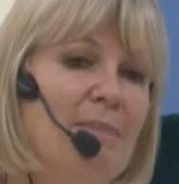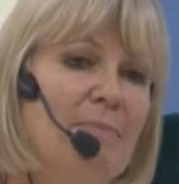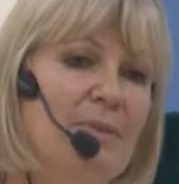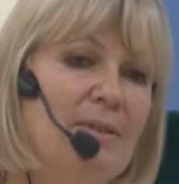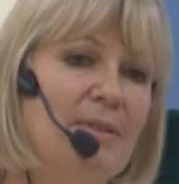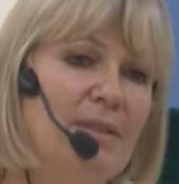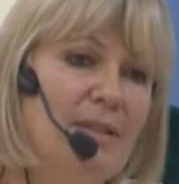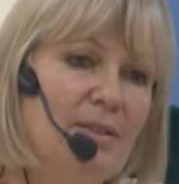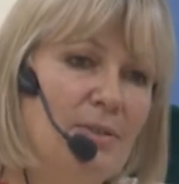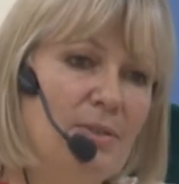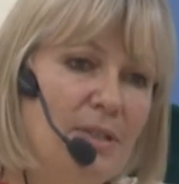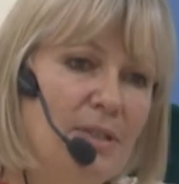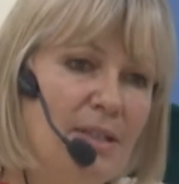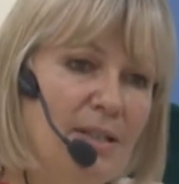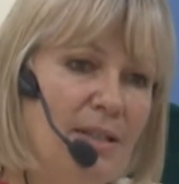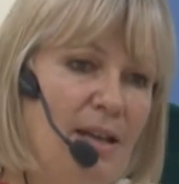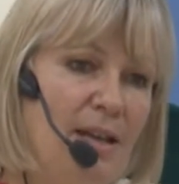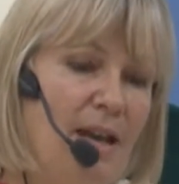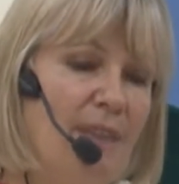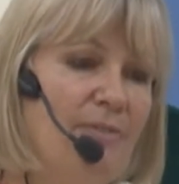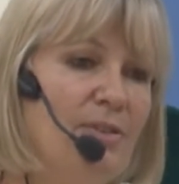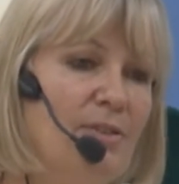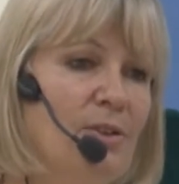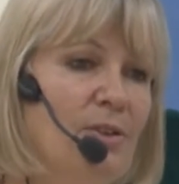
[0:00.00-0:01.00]
but that you can
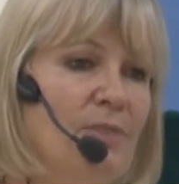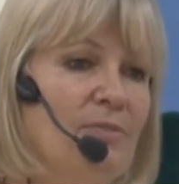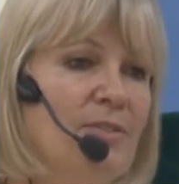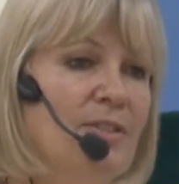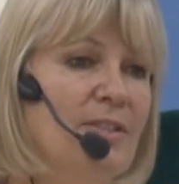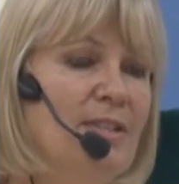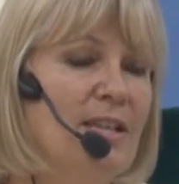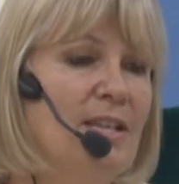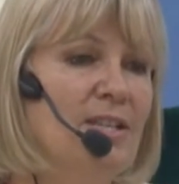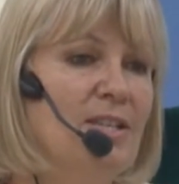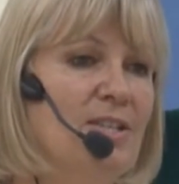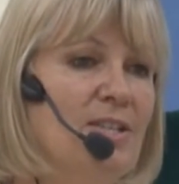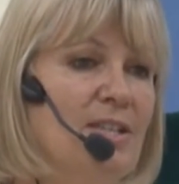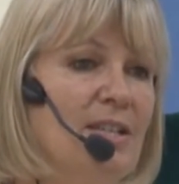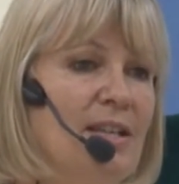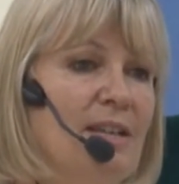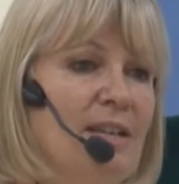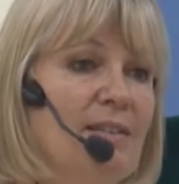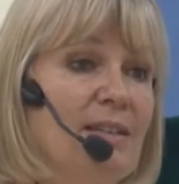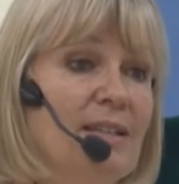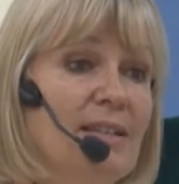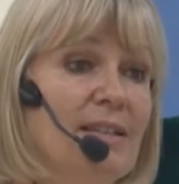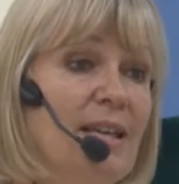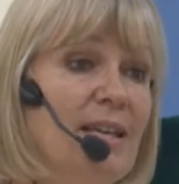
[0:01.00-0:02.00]
have a conversation,
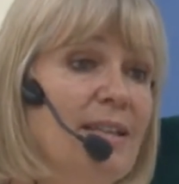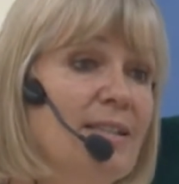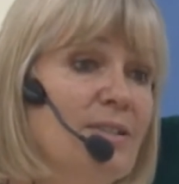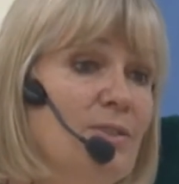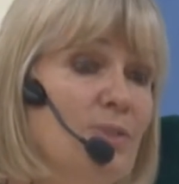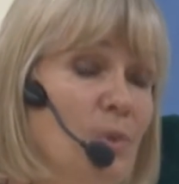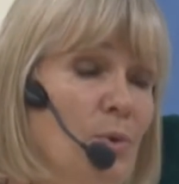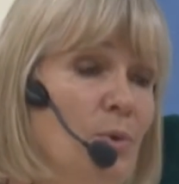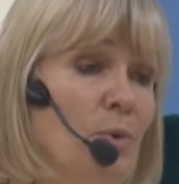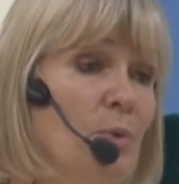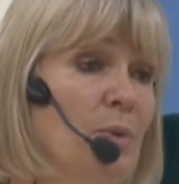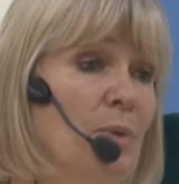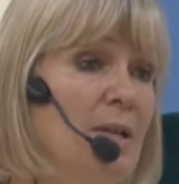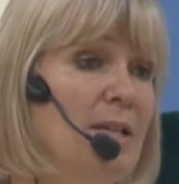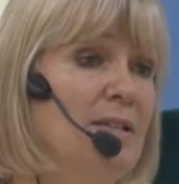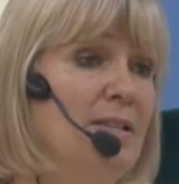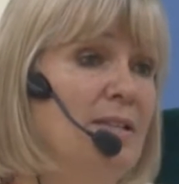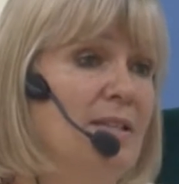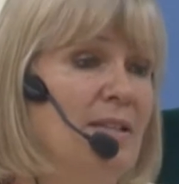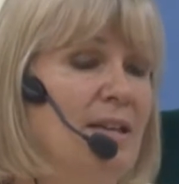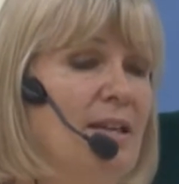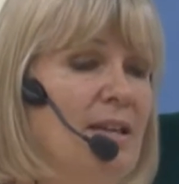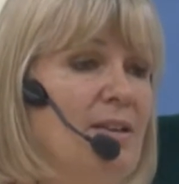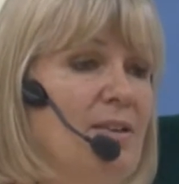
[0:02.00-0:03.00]
I think that is
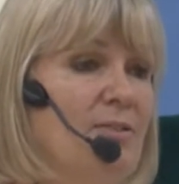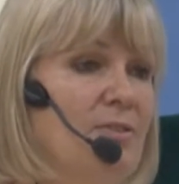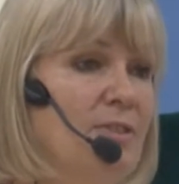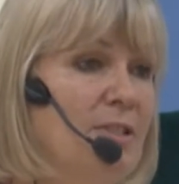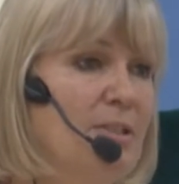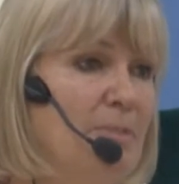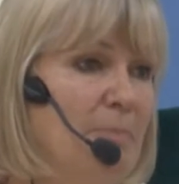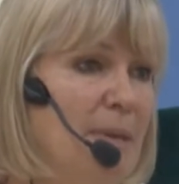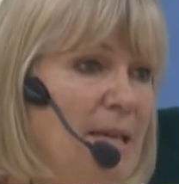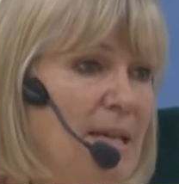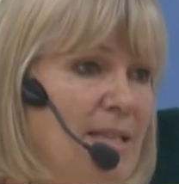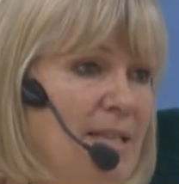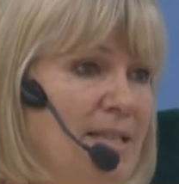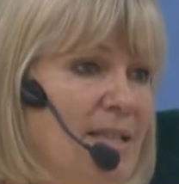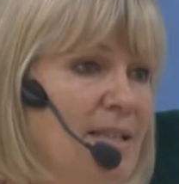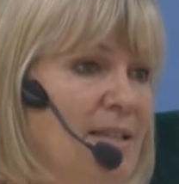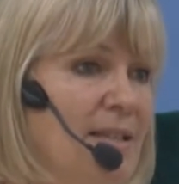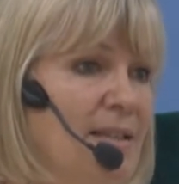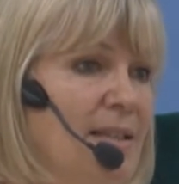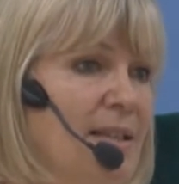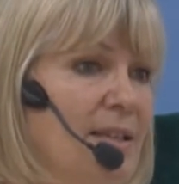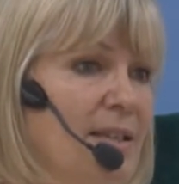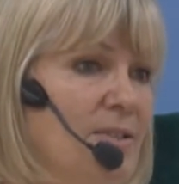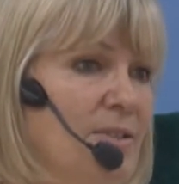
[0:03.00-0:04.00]
always
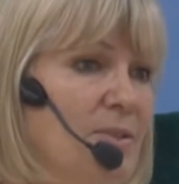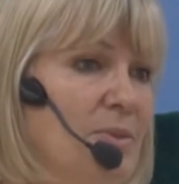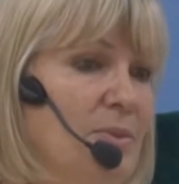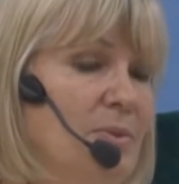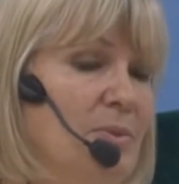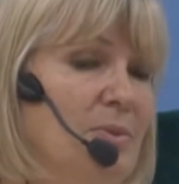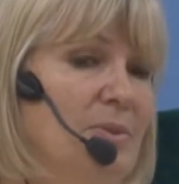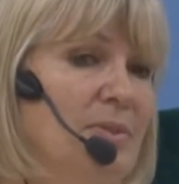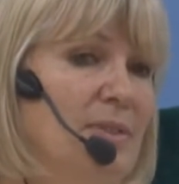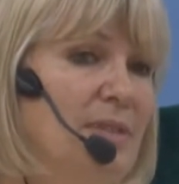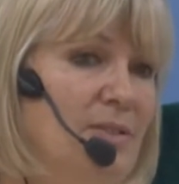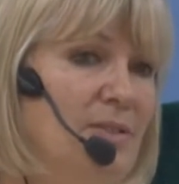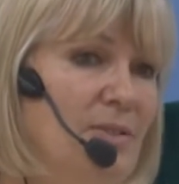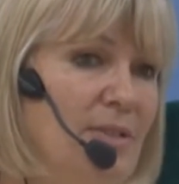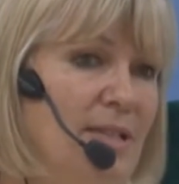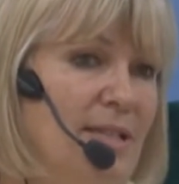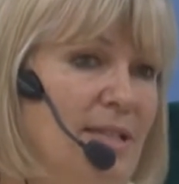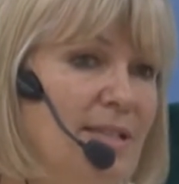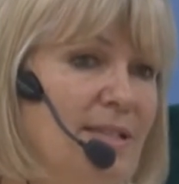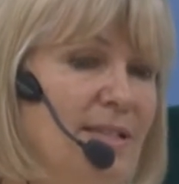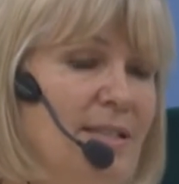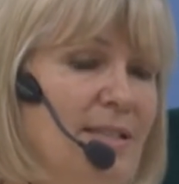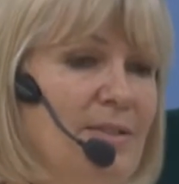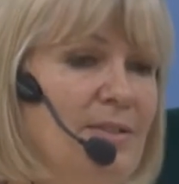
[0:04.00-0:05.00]
respected, that you
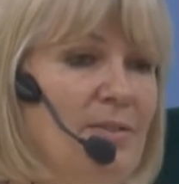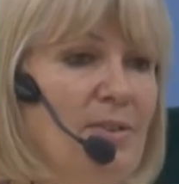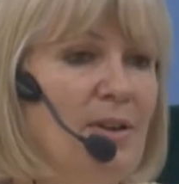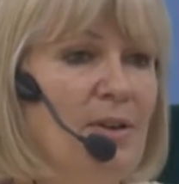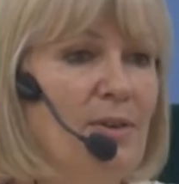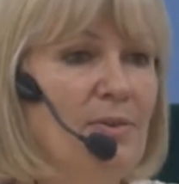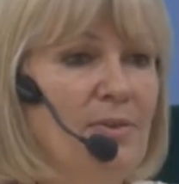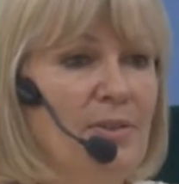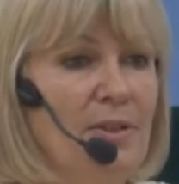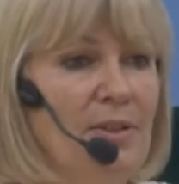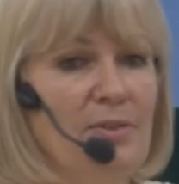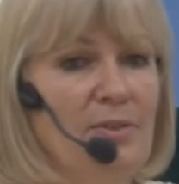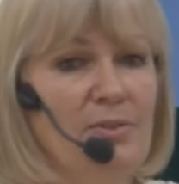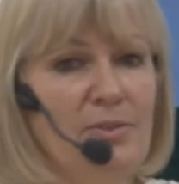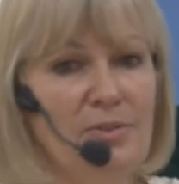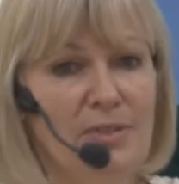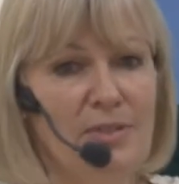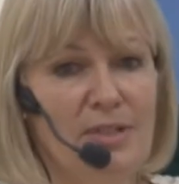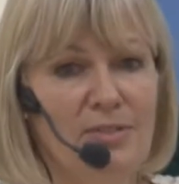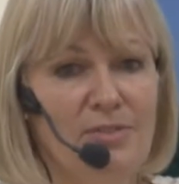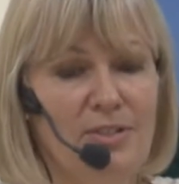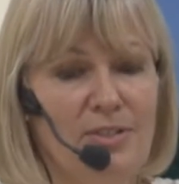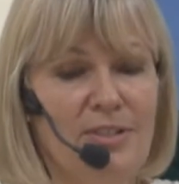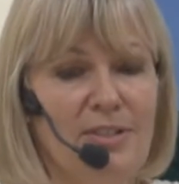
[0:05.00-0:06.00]
listen, you're out there,
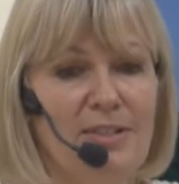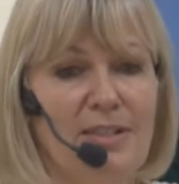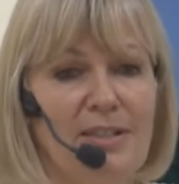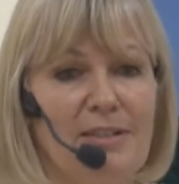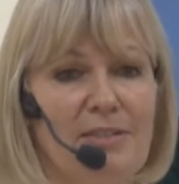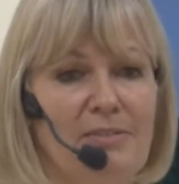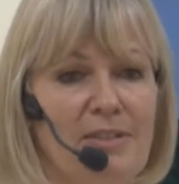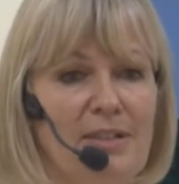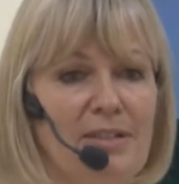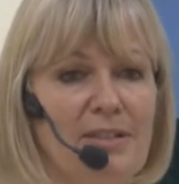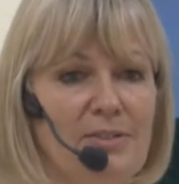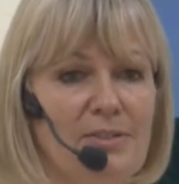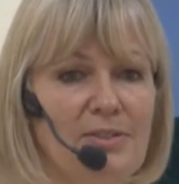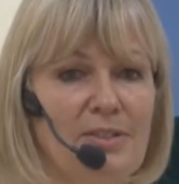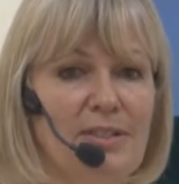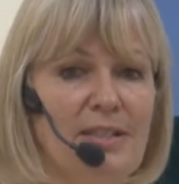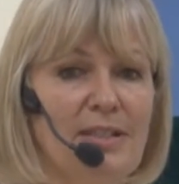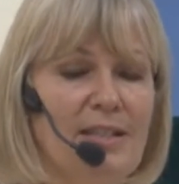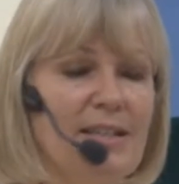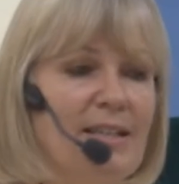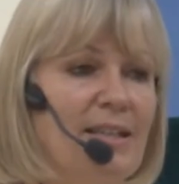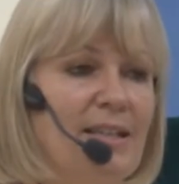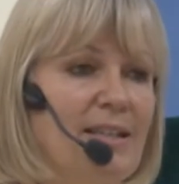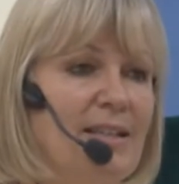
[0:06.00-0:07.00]
you're interesting, ready to
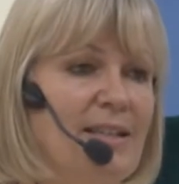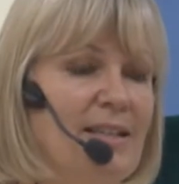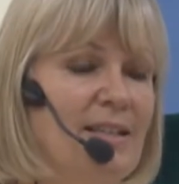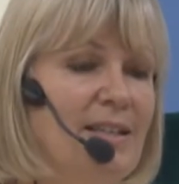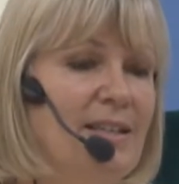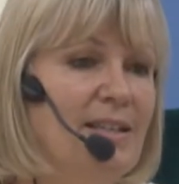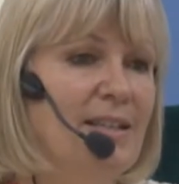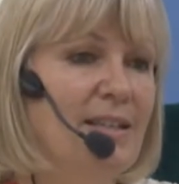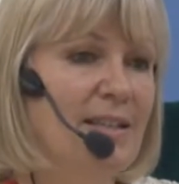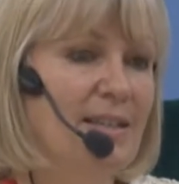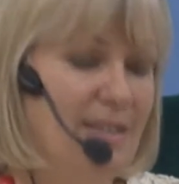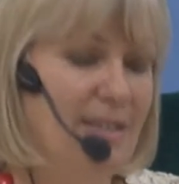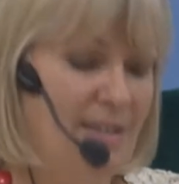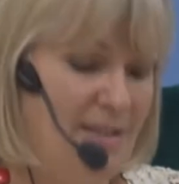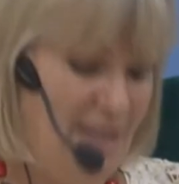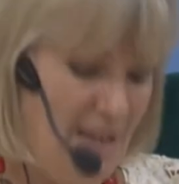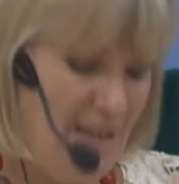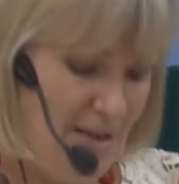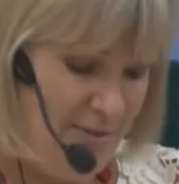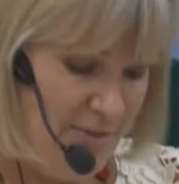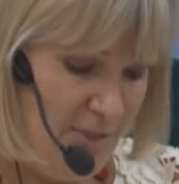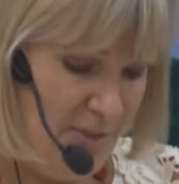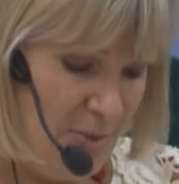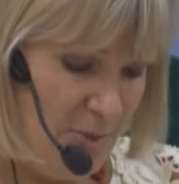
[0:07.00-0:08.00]
take in
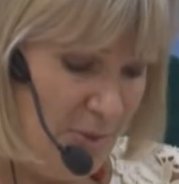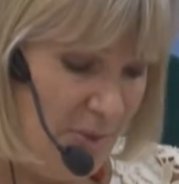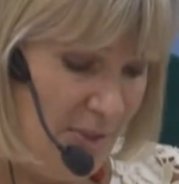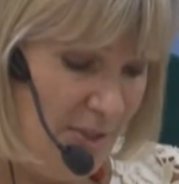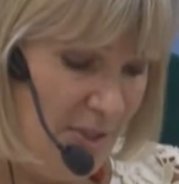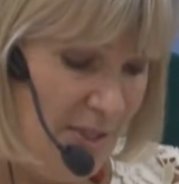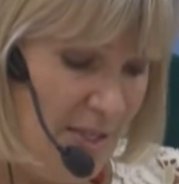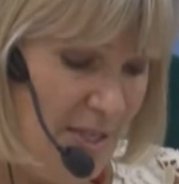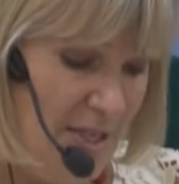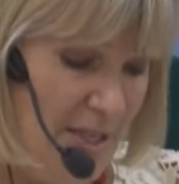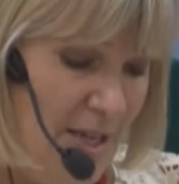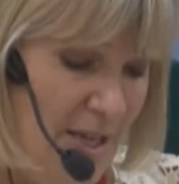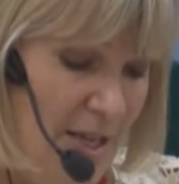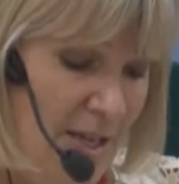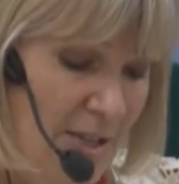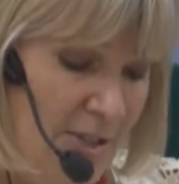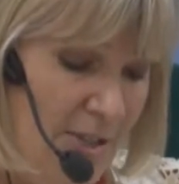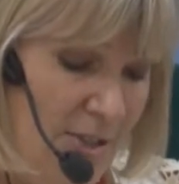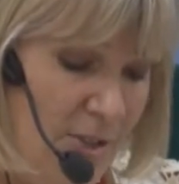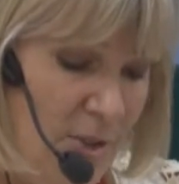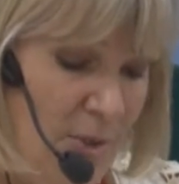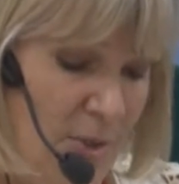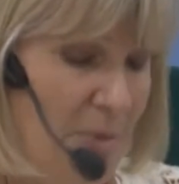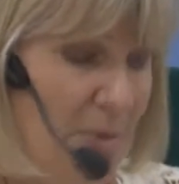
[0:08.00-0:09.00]
their views.
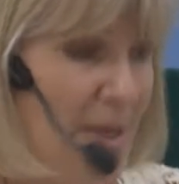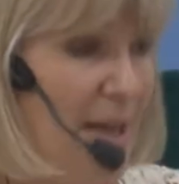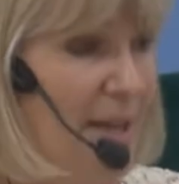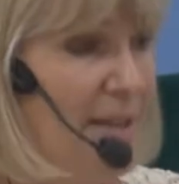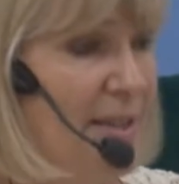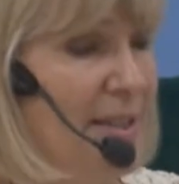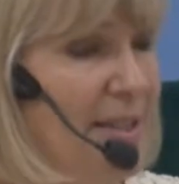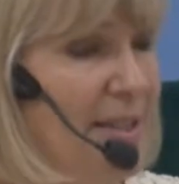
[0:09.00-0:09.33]
So I